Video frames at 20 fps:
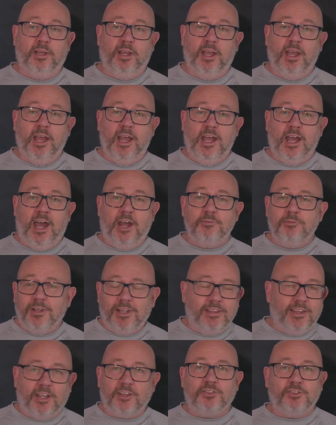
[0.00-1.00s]
And really
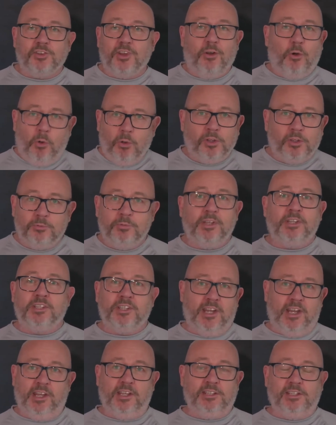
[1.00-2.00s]
that's all a risk
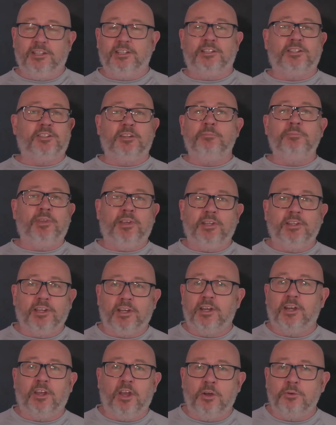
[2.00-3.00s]
is. It's something that can
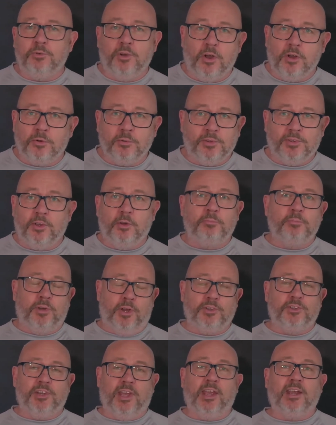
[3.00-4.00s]
go wrong with your
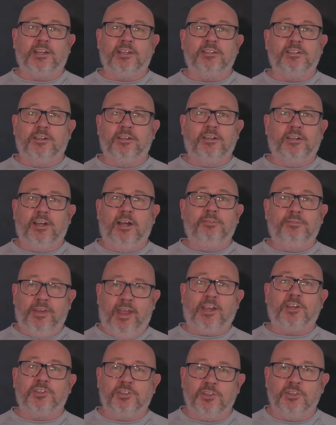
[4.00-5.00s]
project that
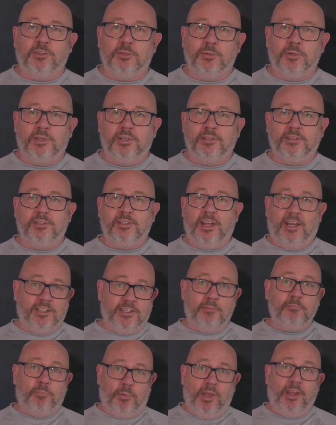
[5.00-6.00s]
affects you and is
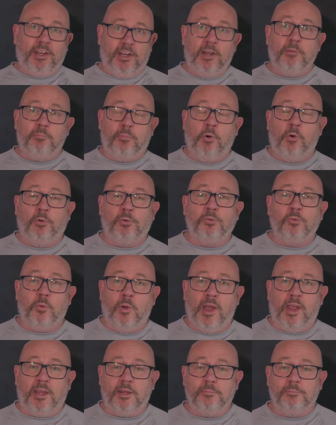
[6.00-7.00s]
in an important
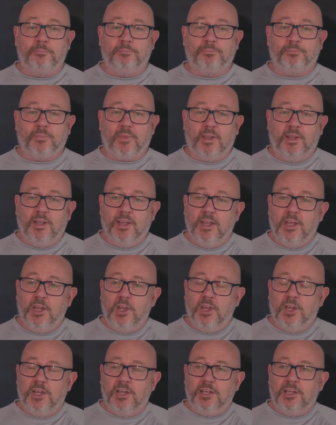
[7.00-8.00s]
way.
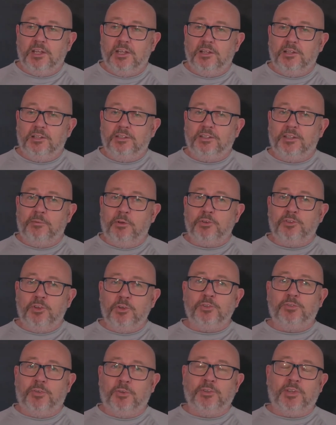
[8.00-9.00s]
The most
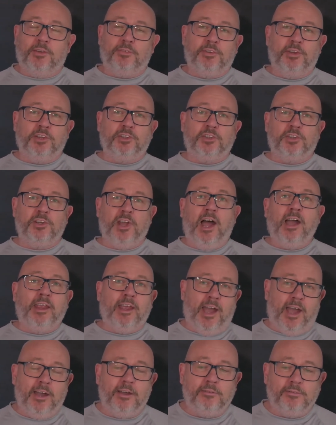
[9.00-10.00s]
useful definition I
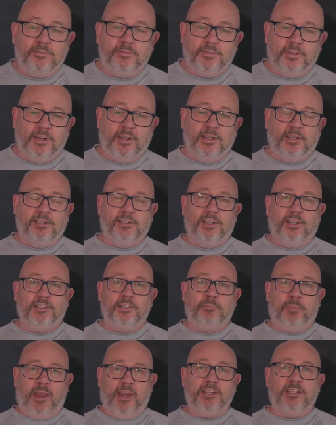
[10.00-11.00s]
have as a
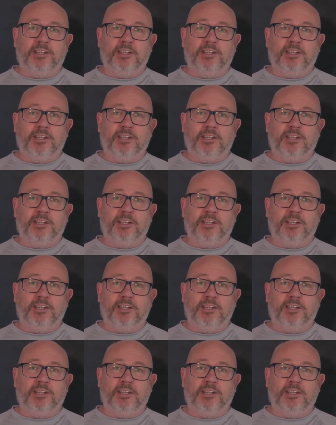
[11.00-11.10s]
basis